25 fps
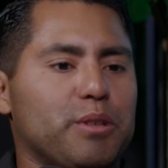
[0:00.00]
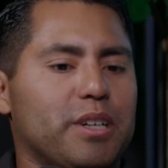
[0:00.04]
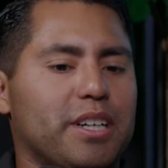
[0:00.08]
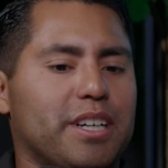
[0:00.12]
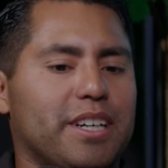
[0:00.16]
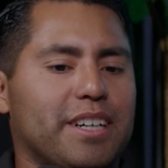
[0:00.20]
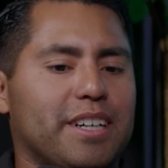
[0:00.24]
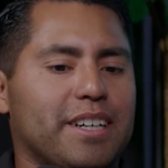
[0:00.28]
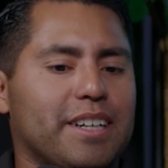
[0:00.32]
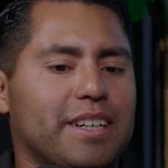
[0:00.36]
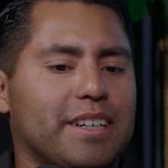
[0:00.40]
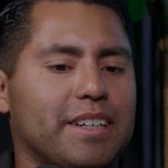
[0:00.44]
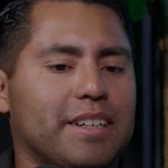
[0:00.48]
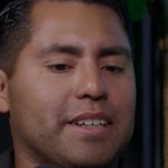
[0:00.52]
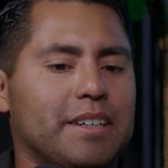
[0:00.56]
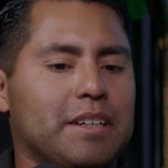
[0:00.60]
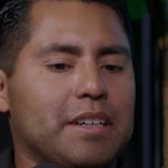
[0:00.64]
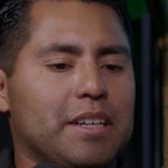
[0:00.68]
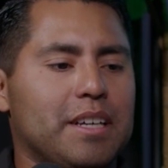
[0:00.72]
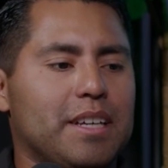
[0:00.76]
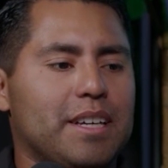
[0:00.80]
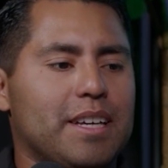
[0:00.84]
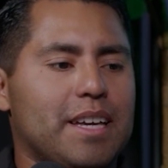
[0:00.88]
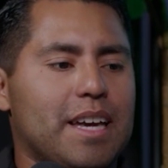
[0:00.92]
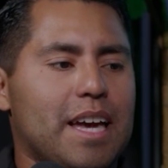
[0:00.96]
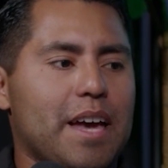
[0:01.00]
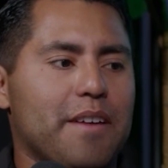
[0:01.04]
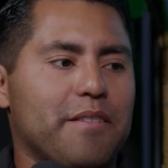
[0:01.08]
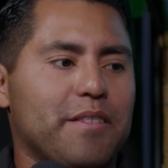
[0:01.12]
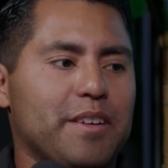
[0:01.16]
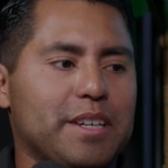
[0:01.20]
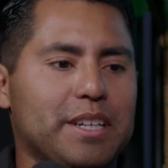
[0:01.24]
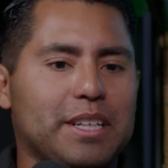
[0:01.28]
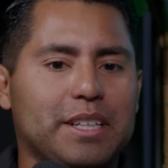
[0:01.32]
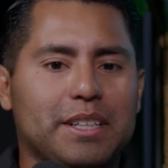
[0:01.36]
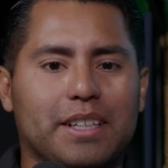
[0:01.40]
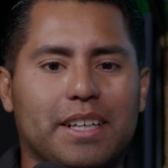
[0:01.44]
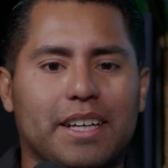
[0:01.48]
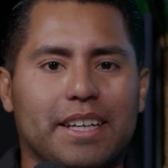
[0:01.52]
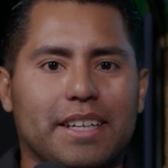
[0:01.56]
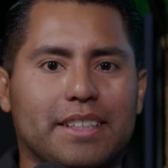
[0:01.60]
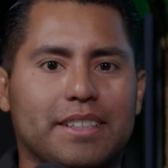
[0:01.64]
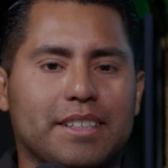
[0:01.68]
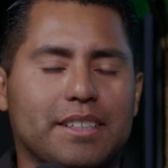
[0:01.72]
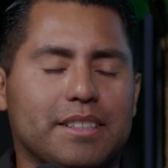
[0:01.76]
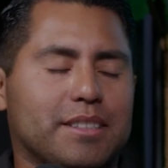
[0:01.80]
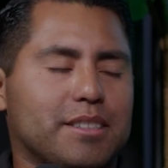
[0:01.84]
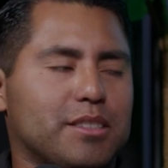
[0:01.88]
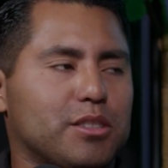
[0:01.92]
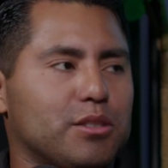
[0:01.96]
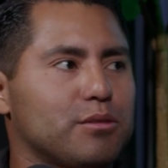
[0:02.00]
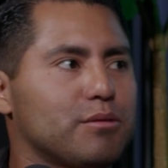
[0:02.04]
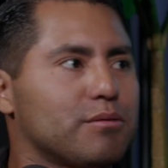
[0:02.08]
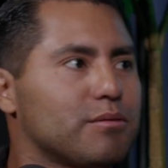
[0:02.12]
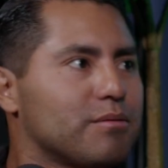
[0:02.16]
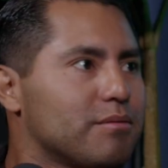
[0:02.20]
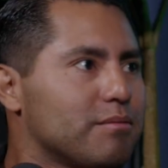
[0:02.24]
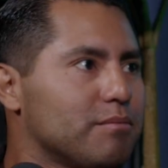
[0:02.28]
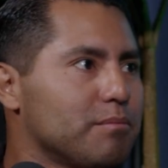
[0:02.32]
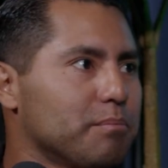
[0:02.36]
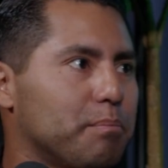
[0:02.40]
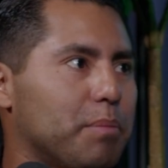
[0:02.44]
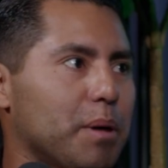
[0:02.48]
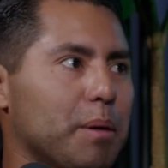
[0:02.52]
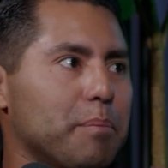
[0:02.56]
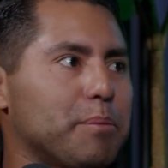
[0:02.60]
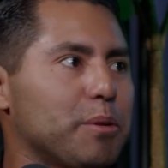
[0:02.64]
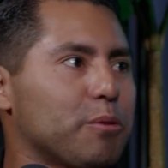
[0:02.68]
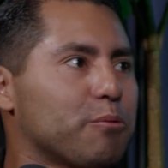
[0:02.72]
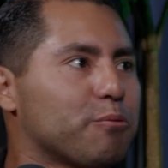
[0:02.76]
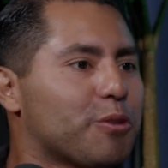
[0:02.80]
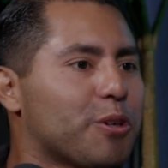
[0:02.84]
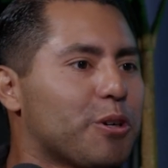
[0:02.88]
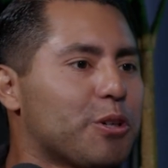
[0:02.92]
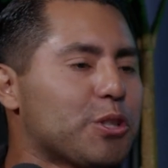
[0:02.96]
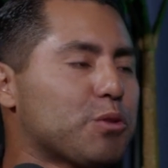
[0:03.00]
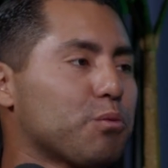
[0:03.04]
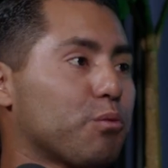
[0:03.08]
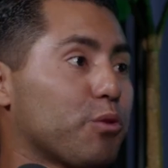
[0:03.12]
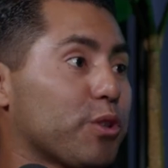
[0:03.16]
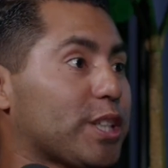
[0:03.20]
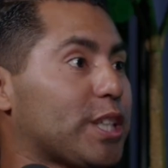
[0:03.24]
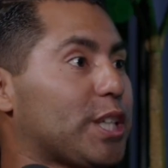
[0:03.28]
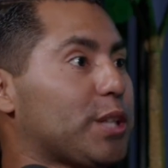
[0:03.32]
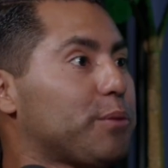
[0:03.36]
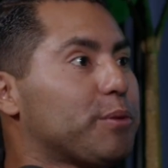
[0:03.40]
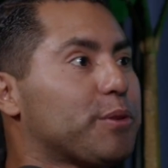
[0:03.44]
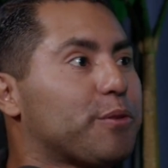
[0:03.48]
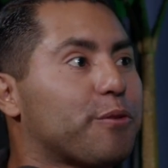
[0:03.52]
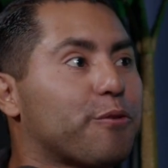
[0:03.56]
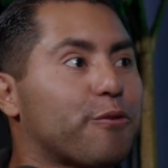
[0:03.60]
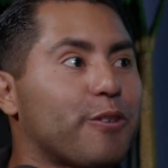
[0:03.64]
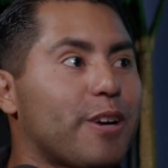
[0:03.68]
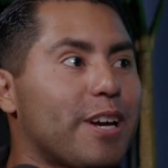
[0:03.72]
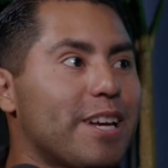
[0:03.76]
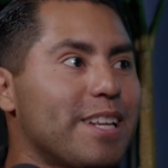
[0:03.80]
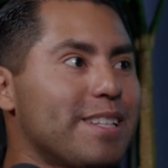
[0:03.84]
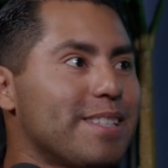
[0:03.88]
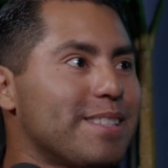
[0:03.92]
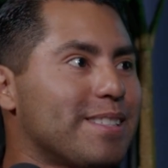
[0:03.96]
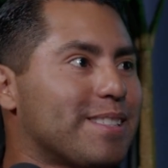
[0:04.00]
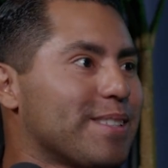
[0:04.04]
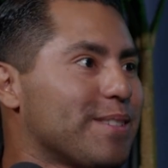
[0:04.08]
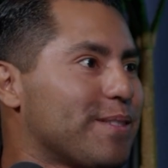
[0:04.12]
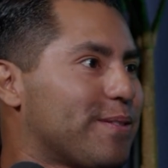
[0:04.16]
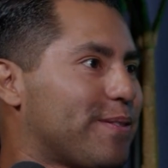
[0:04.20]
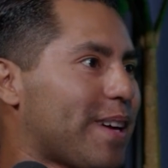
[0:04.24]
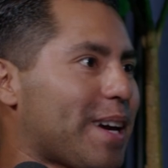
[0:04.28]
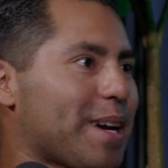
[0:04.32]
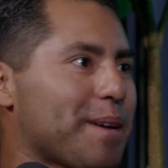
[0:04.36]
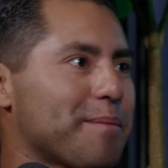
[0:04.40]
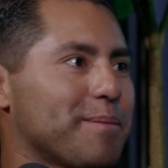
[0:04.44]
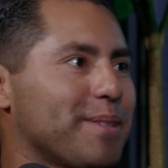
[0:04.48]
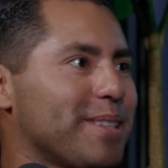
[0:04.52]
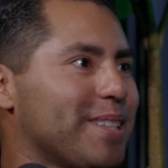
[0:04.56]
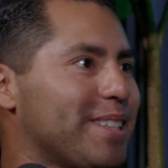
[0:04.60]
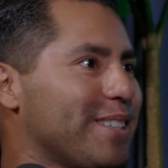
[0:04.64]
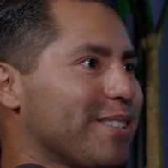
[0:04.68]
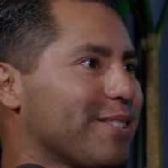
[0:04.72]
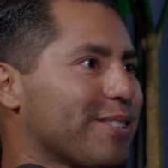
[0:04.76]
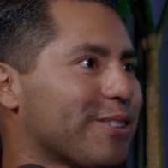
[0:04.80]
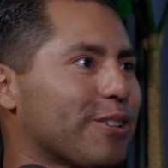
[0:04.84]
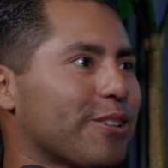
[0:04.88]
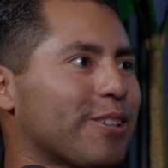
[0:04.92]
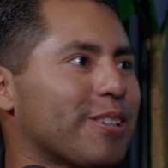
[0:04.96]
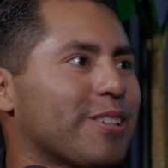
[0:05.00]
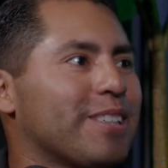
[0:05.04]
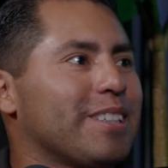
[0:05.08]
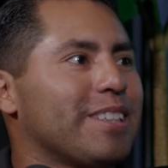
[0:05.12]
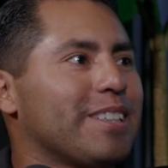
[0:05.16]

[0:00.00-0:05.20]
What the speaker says: have any like bumpy roads working with friends and family, or